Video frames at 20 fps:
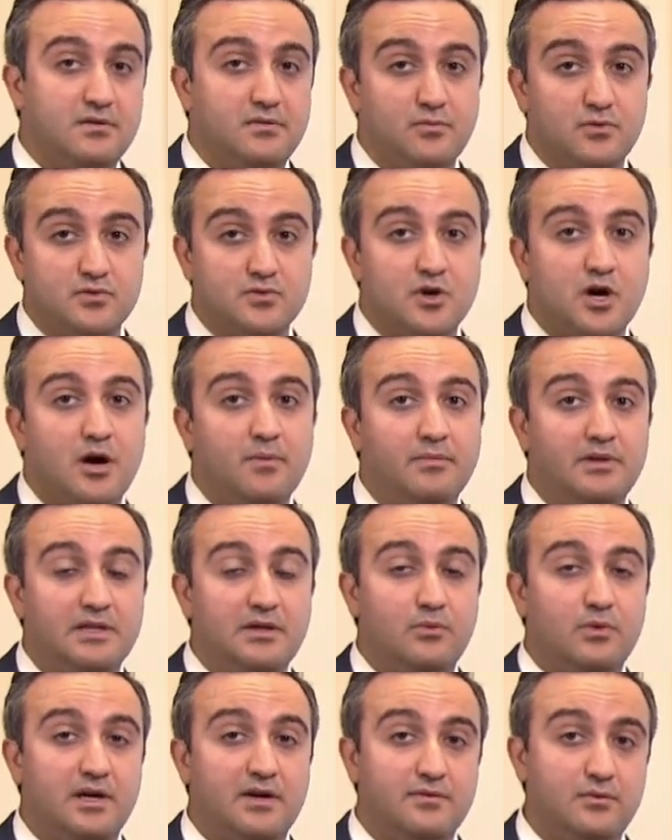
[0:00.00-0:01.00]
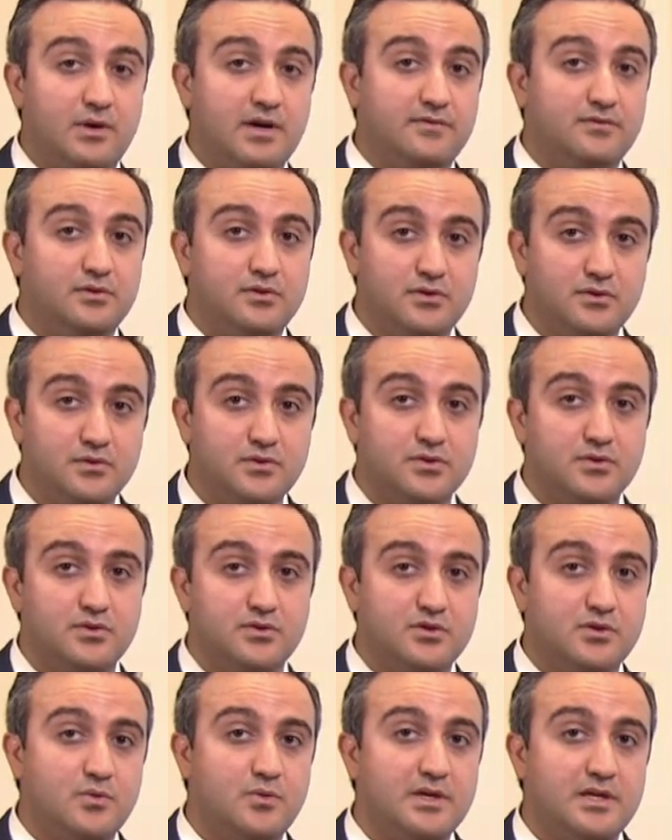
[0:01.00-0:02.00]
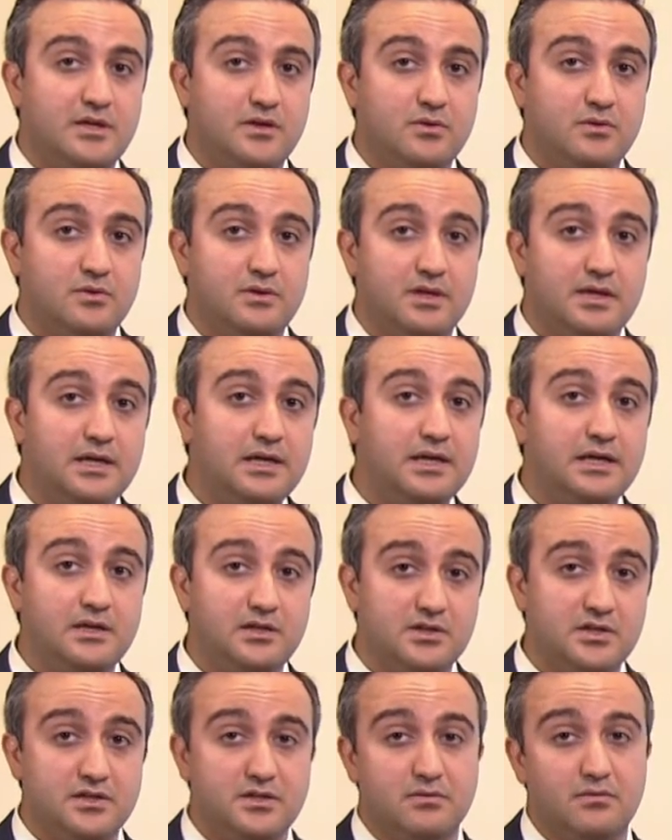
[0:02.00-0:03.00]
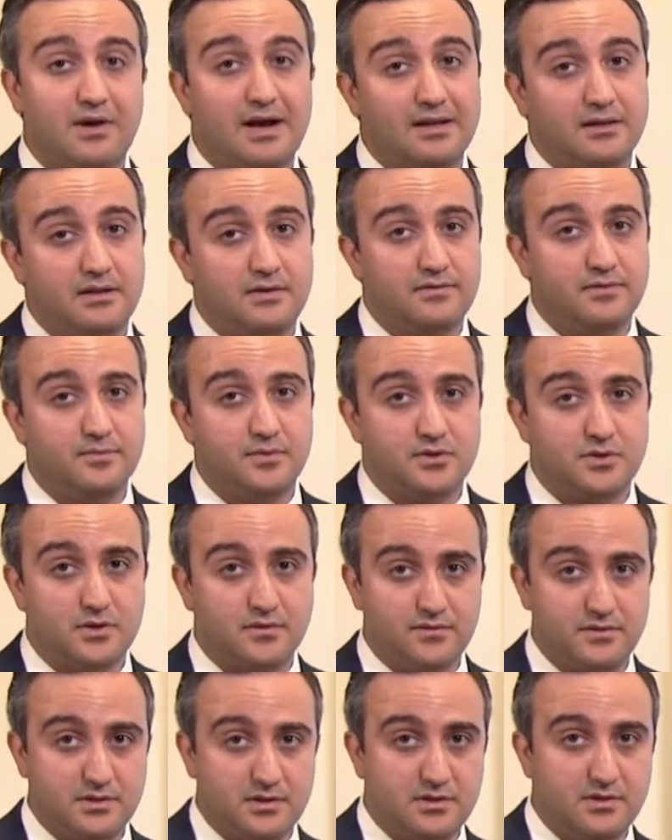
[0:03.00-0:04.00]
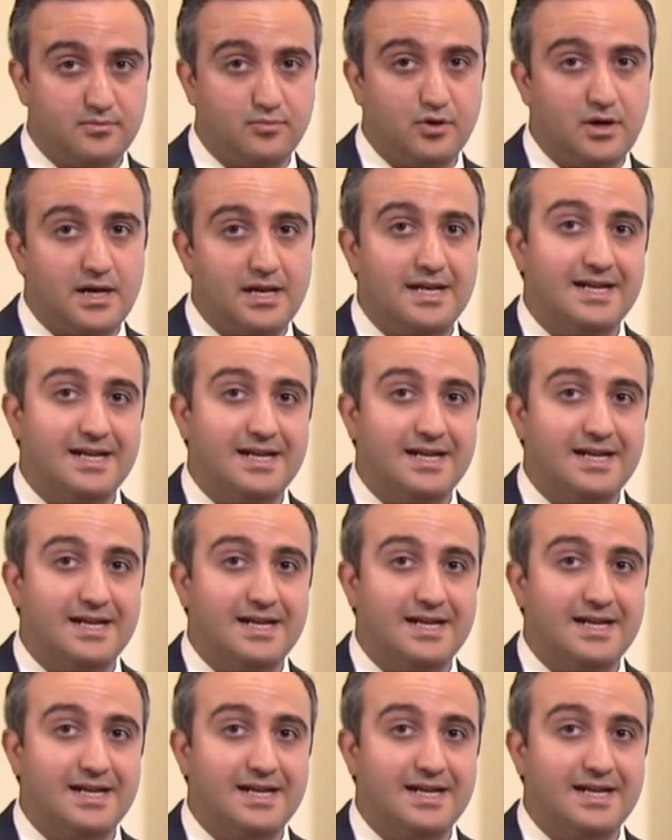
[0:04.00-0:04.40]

most commonly whenever we have to do surgery, we do an EEG directly from the surface of the brain,